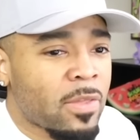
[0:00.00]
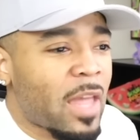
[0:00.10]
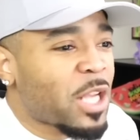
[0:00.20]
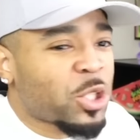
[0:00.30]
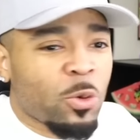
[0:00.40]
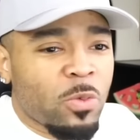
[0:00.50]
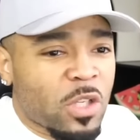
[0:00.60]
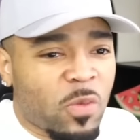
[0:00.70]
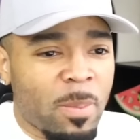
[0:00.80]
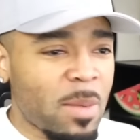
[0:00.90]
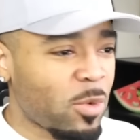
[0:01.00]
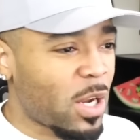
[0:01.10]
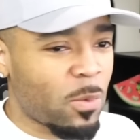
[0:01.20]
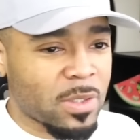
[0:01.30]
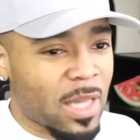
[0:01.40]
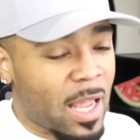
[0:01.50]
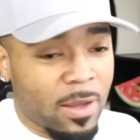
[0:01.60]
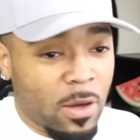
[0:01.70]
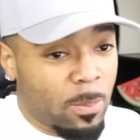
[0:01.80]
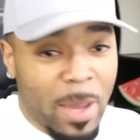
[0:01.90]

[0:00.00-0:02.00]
they drew this from memory and was like,